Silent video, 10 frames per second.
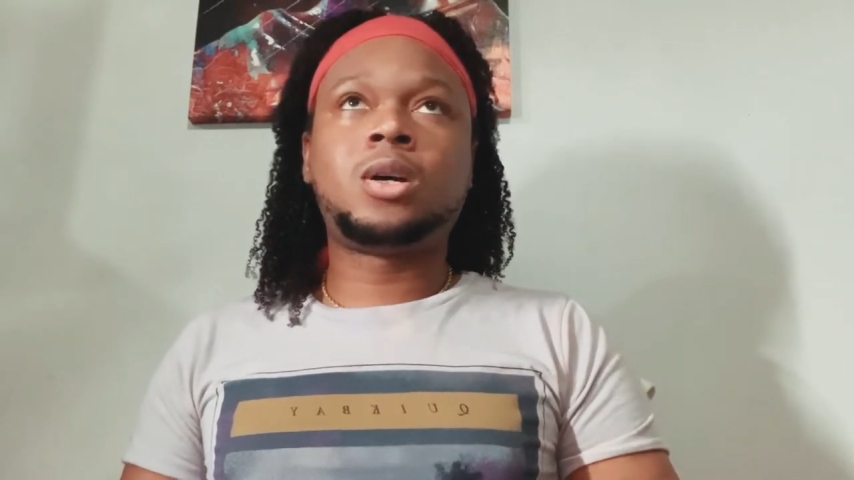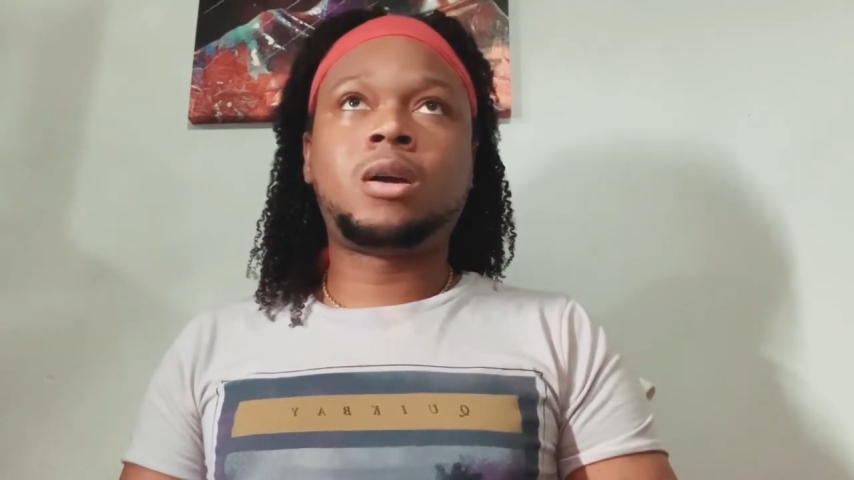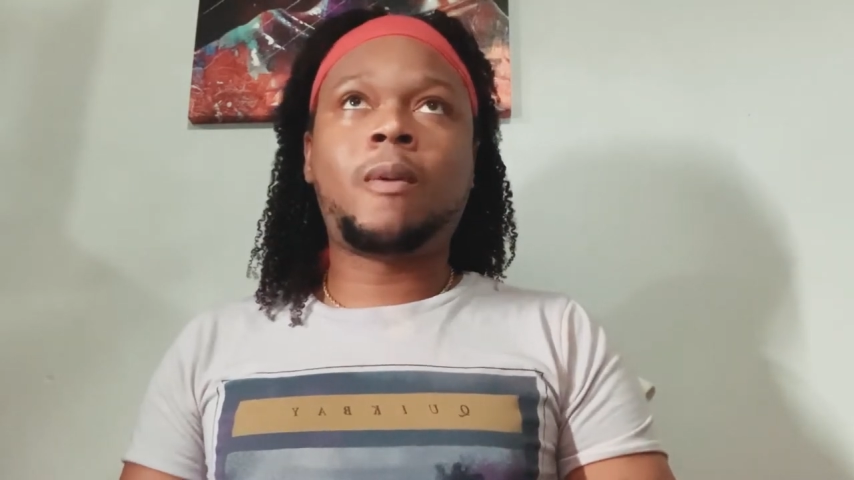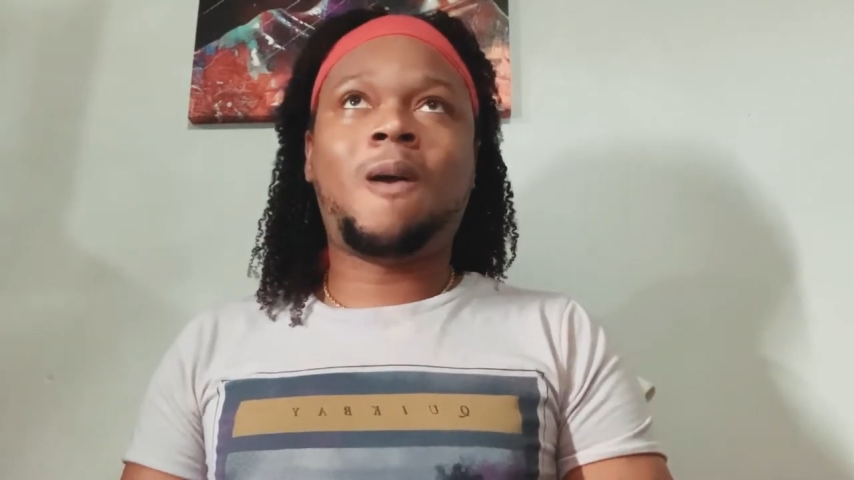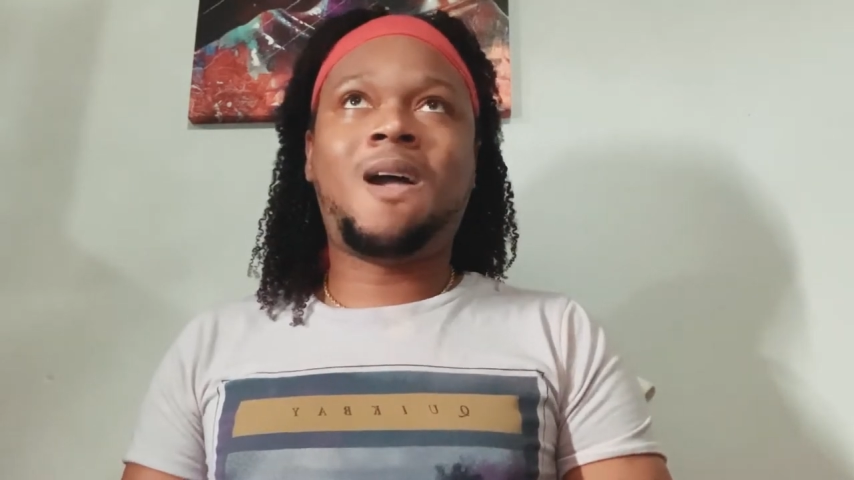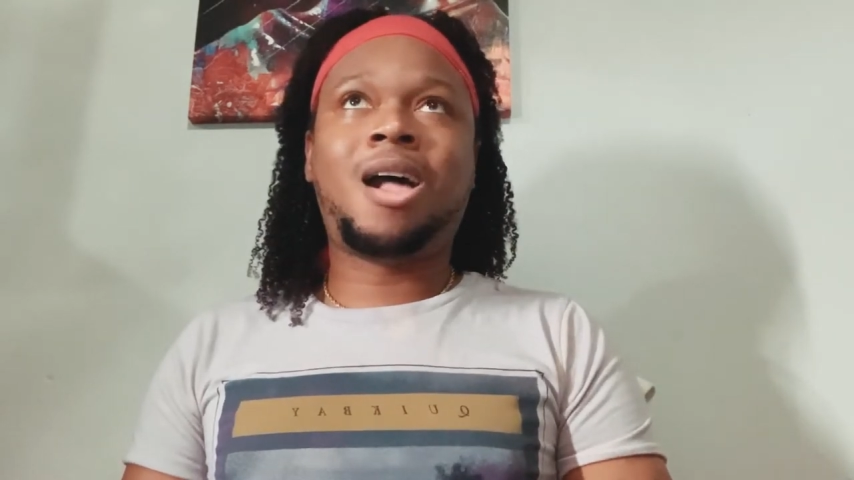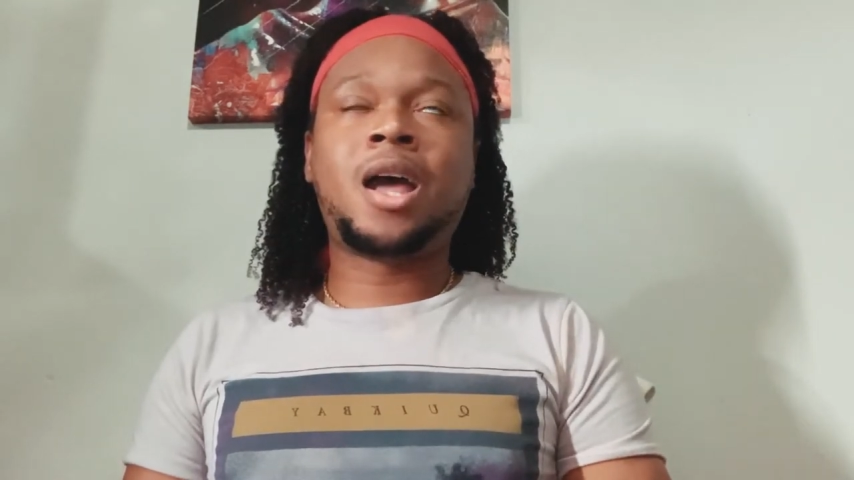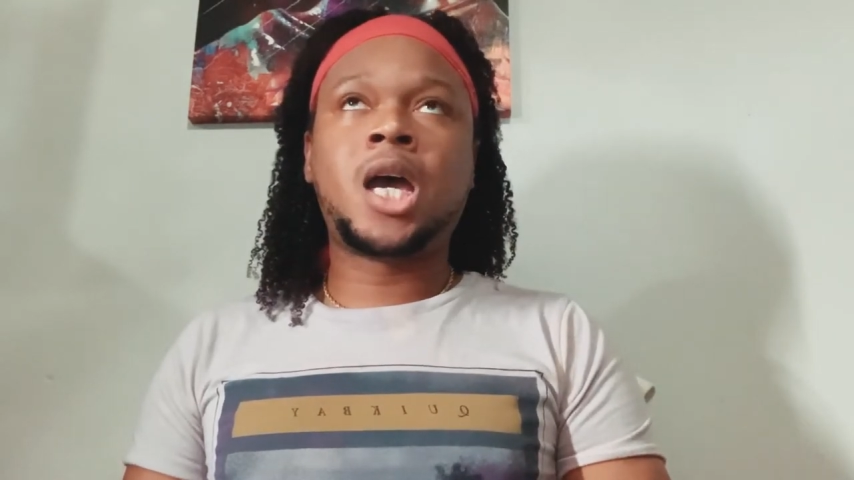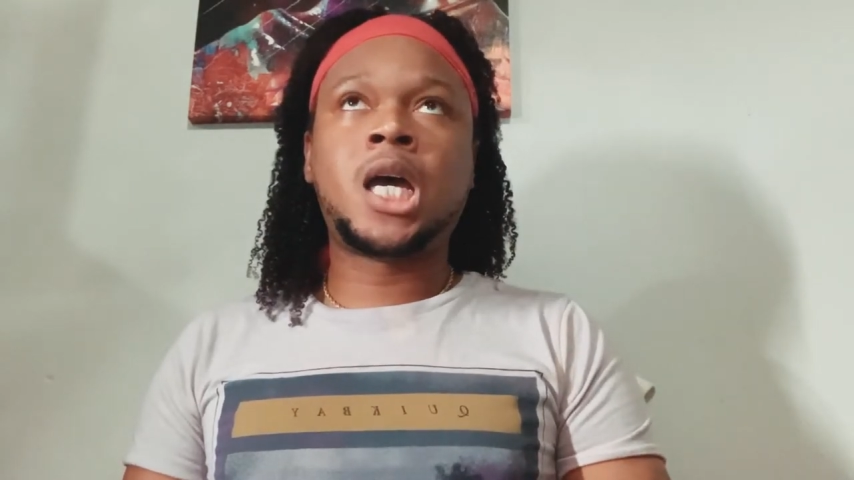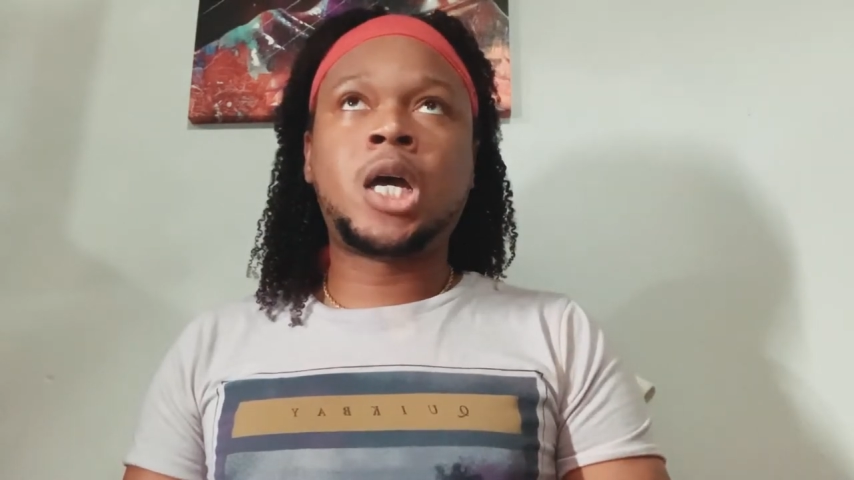
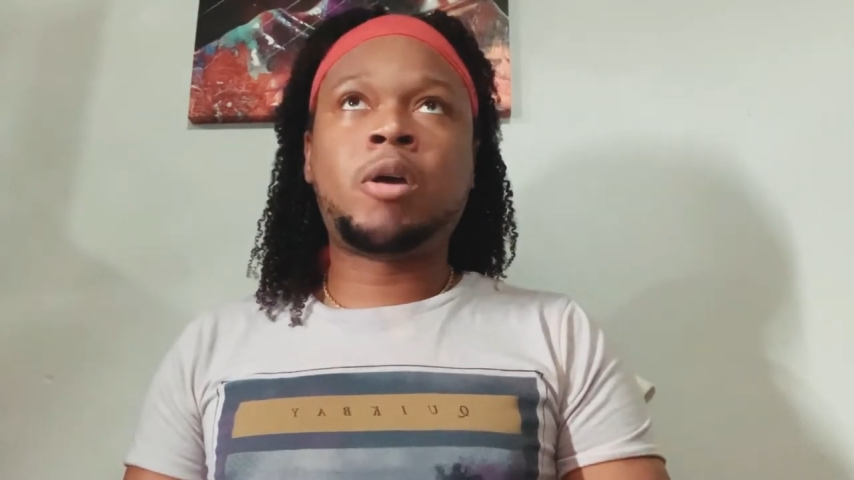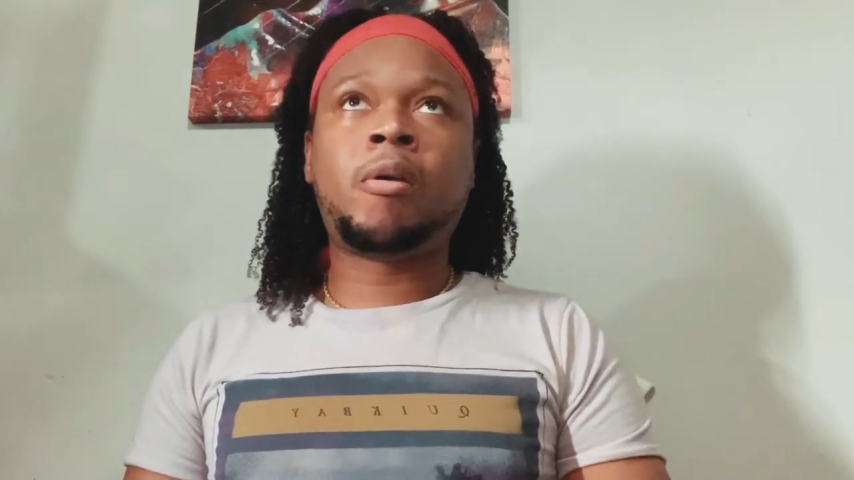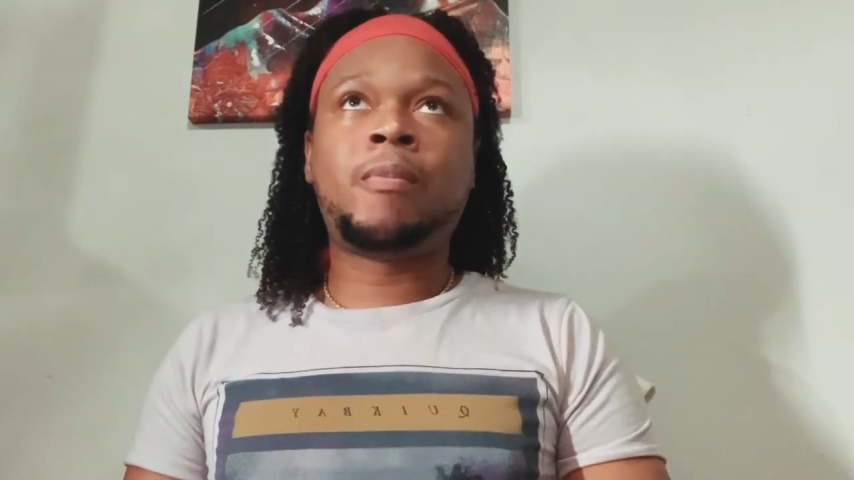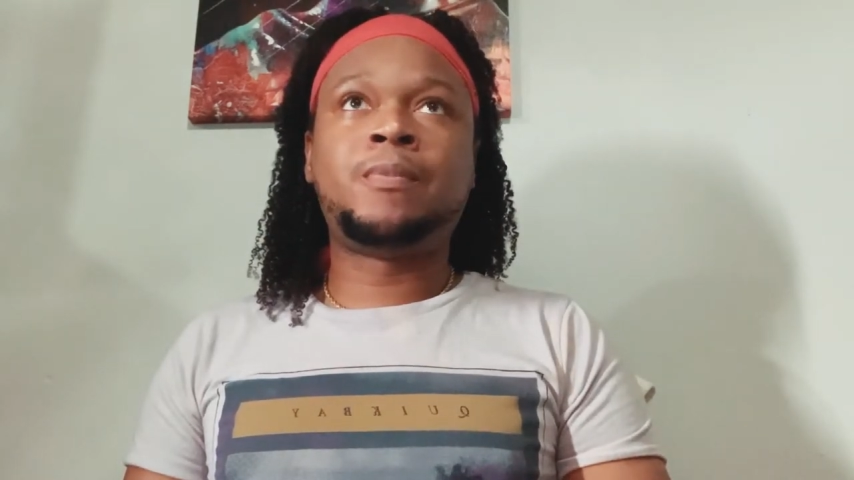about?